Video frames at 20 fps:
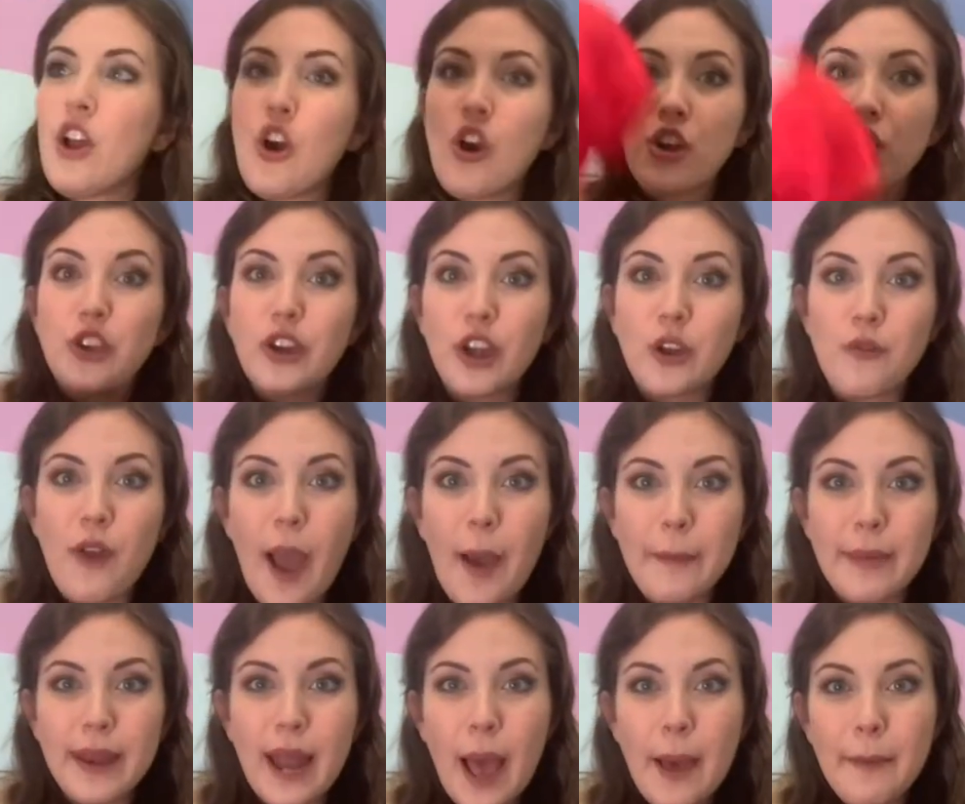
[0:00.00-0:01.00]
You can wrap
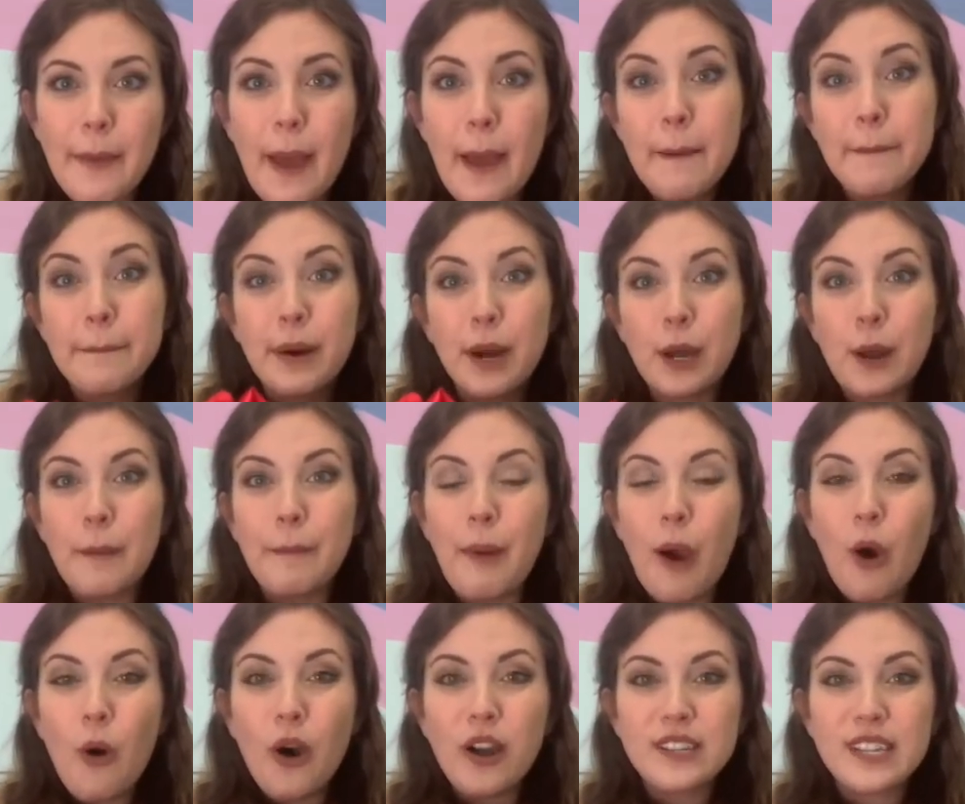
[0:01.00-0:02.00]
it up, put a
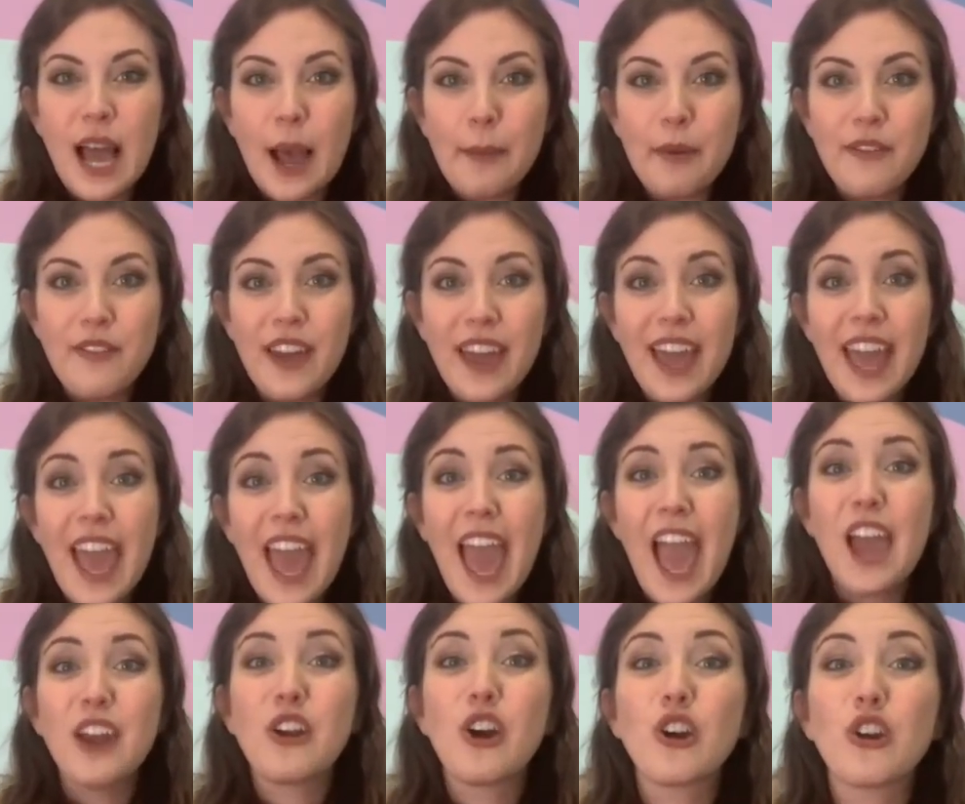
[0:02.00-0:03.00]
bow on top of it,
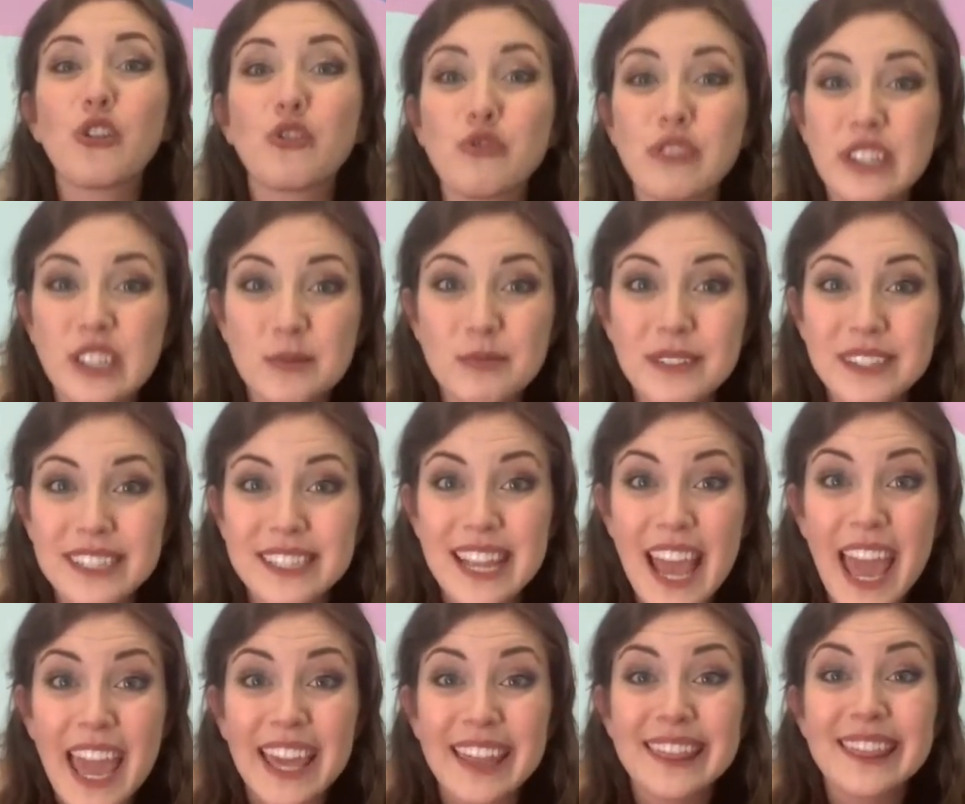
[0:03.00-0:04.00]
and on Christmas
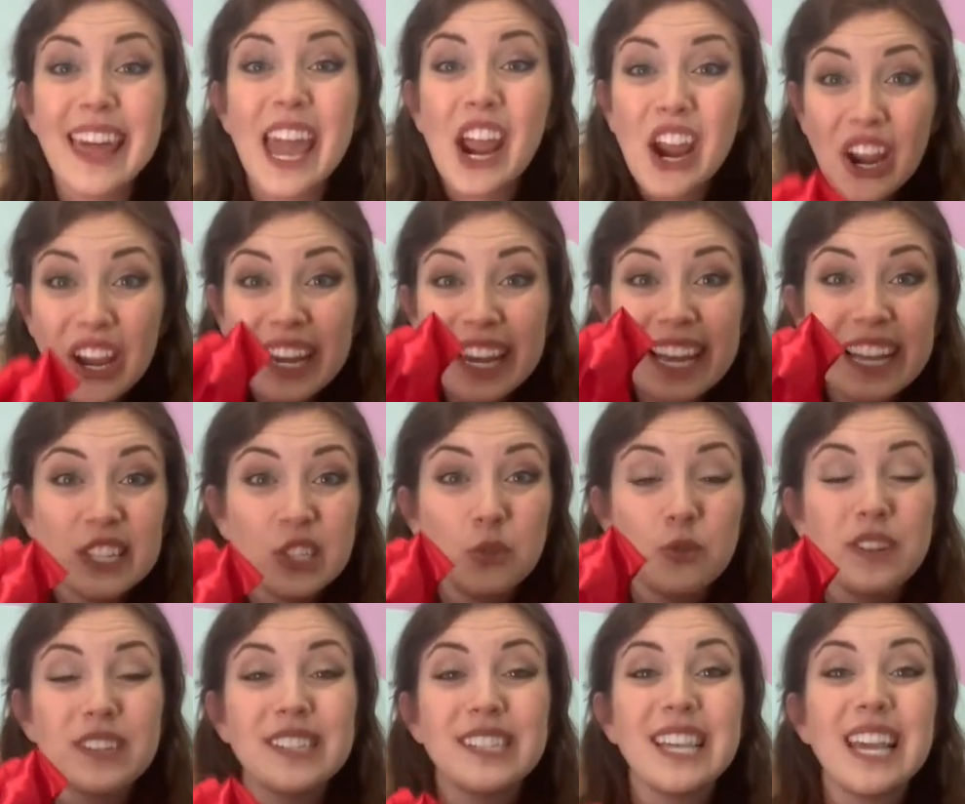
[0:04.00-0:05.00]
Day, they're going to get to
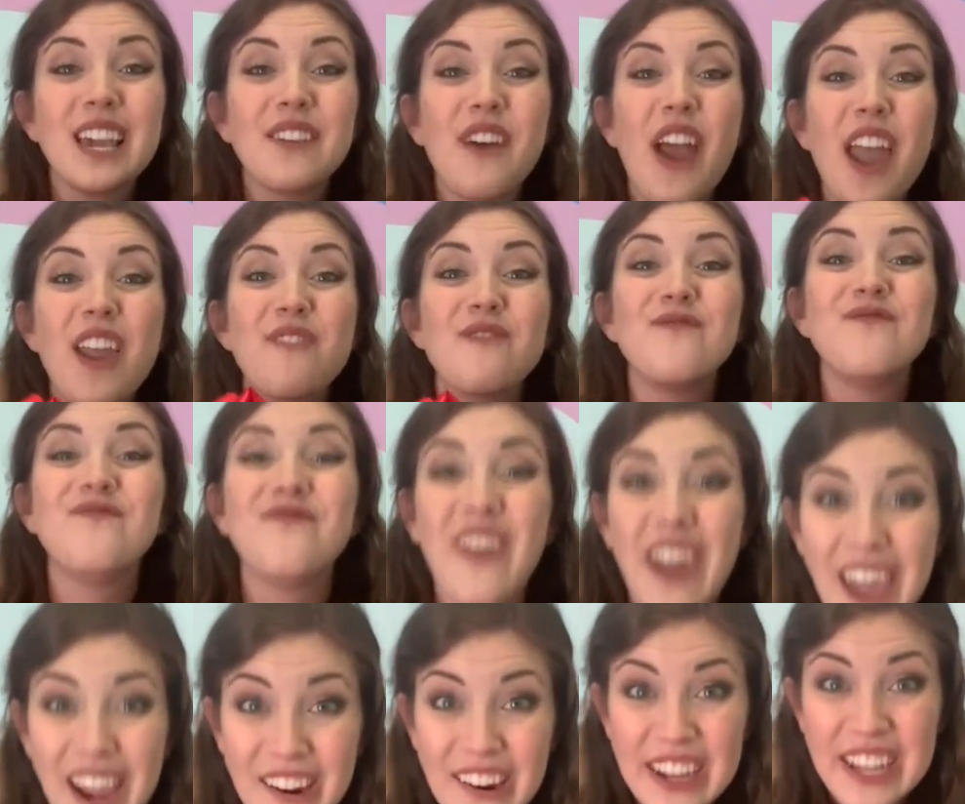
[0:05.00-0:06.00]
receive a
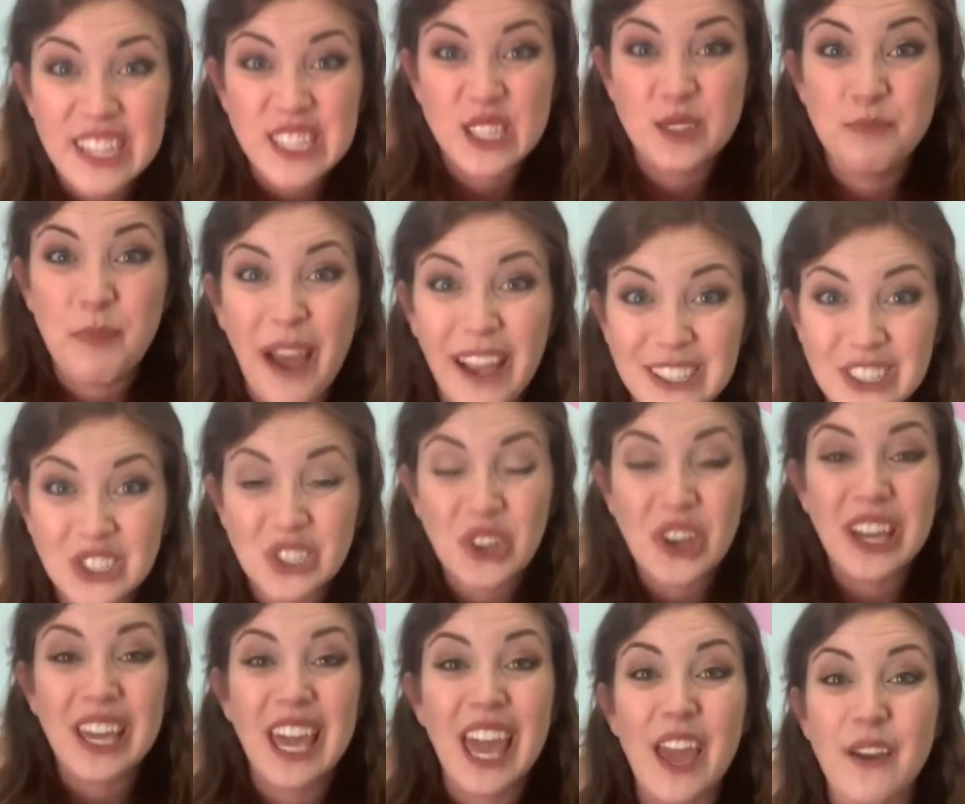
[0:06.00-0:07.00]
very special
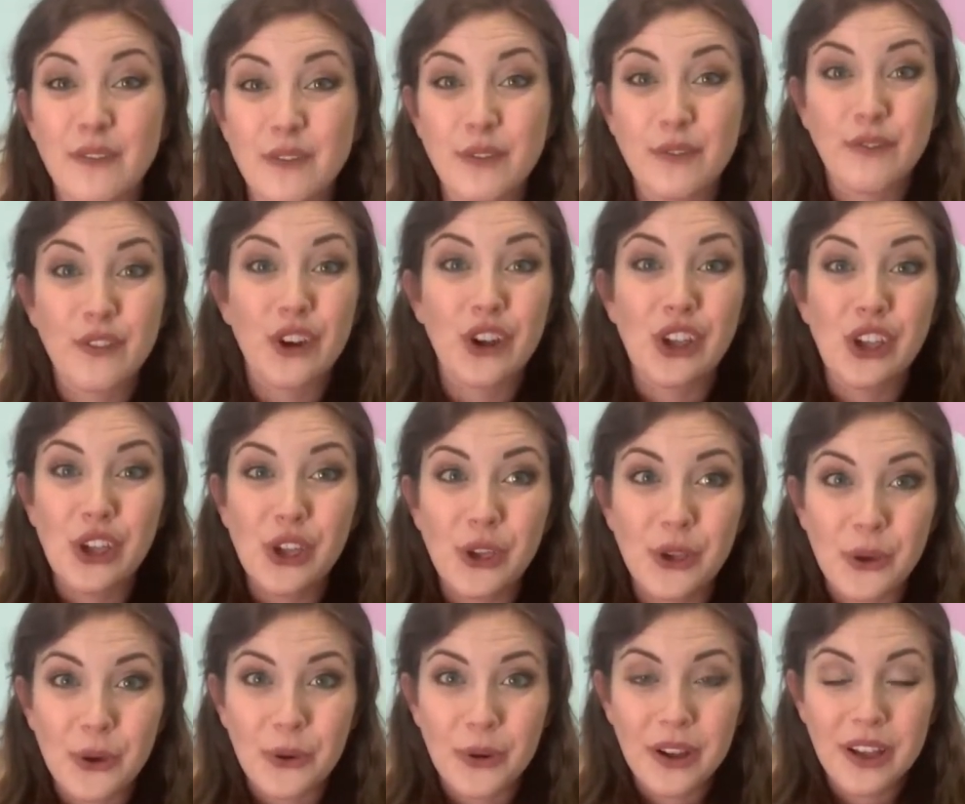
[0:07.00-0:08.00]
gift for
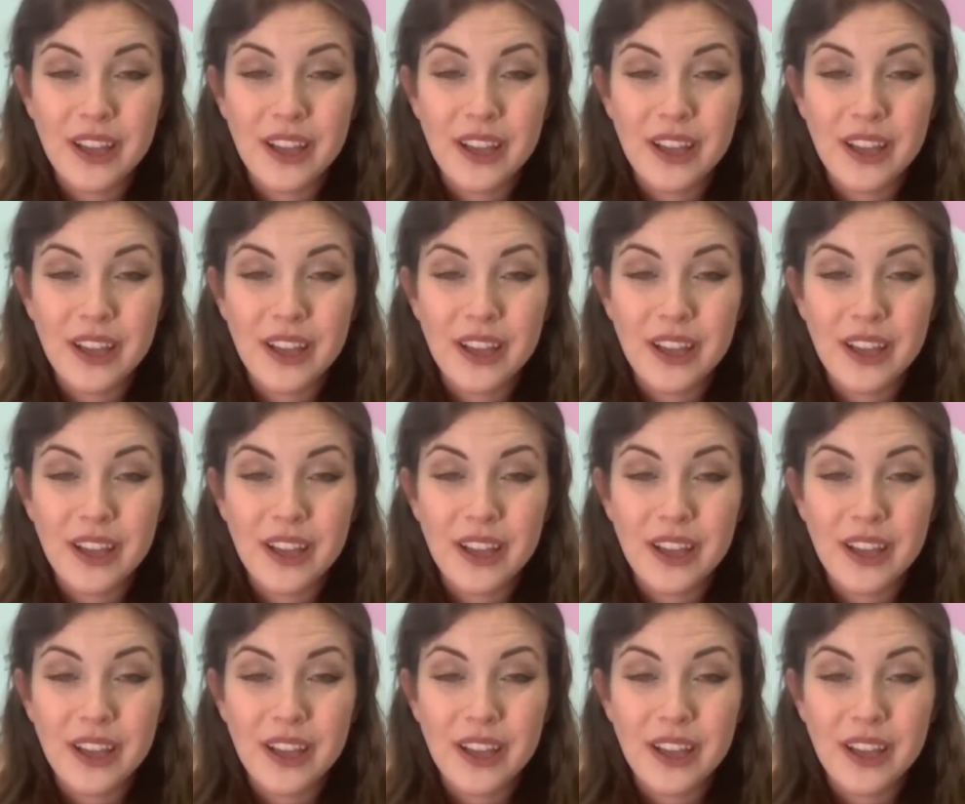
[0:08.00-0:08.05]
you.